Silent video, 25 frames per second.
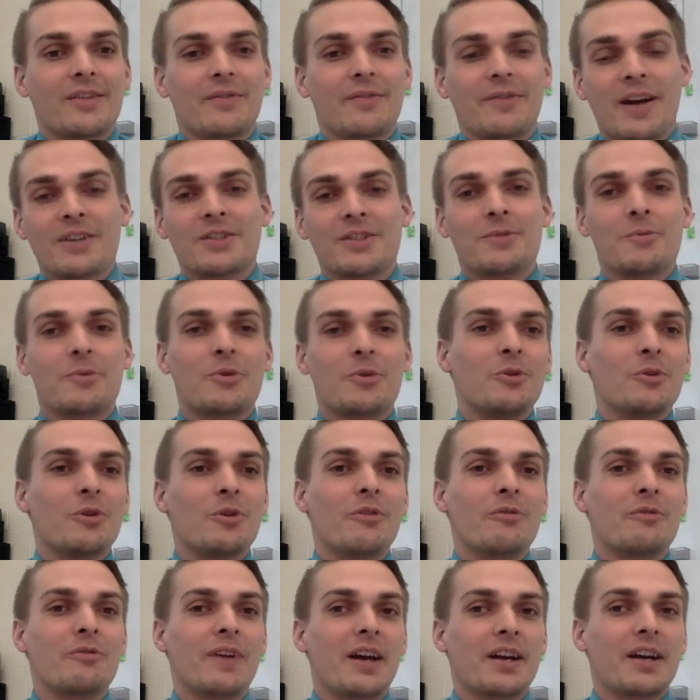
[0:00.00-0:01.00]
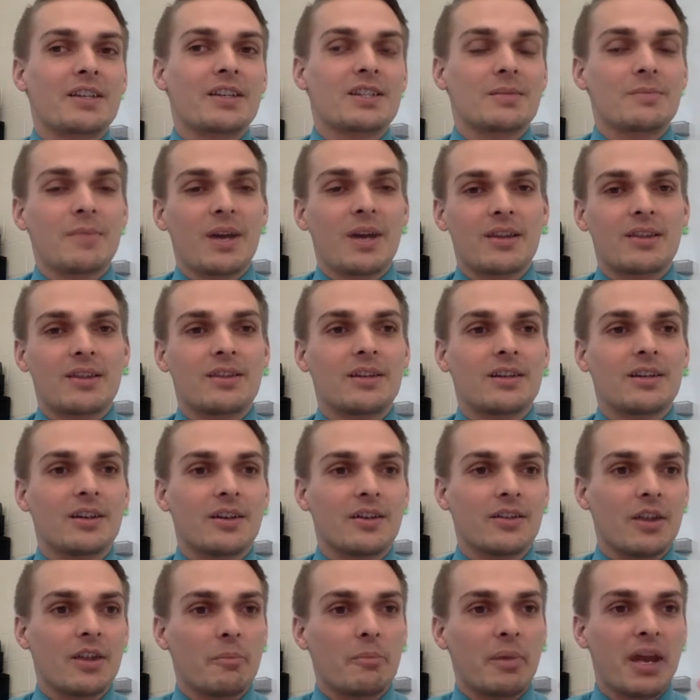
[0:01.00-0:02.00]
I found some cool effects to make
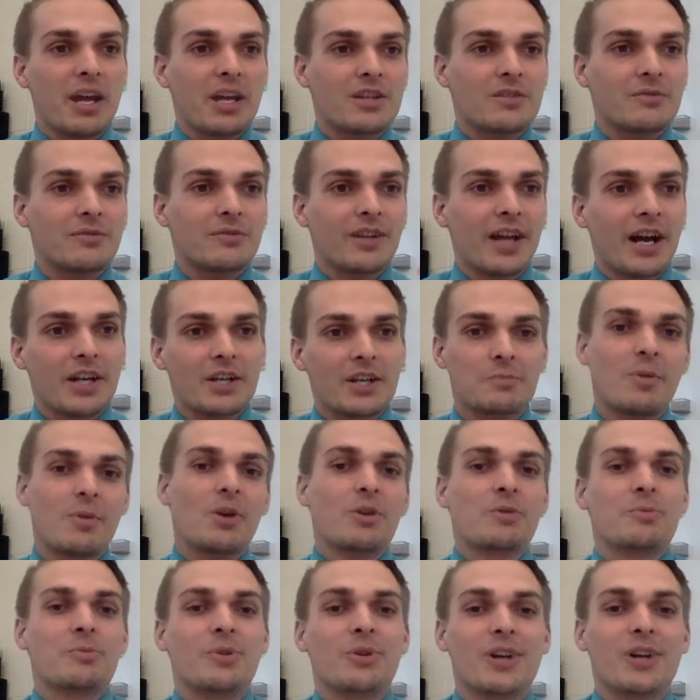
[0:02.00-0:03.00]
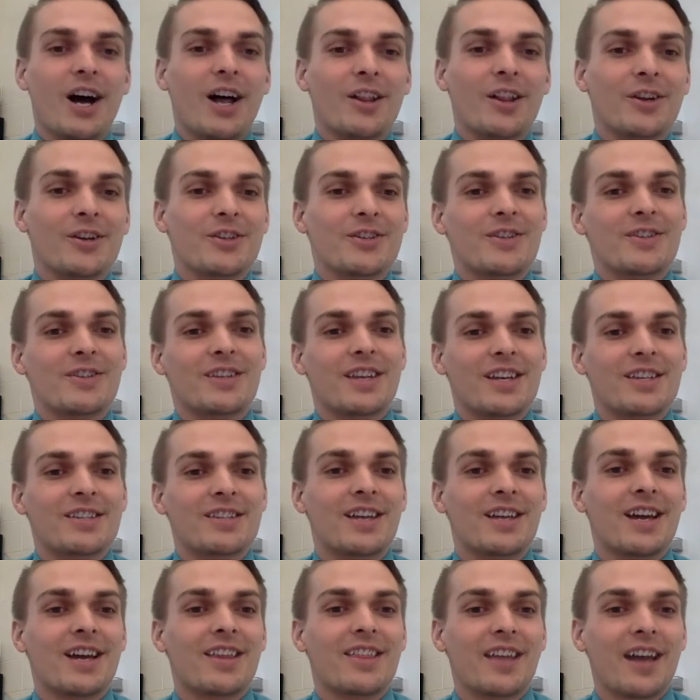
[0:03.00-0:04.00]
the page flash multiple colors and
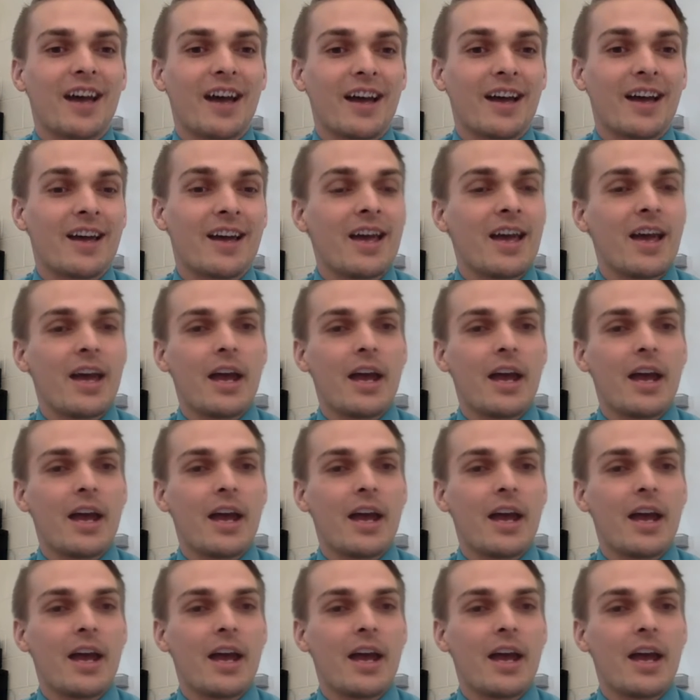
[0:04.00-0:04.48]
things like that.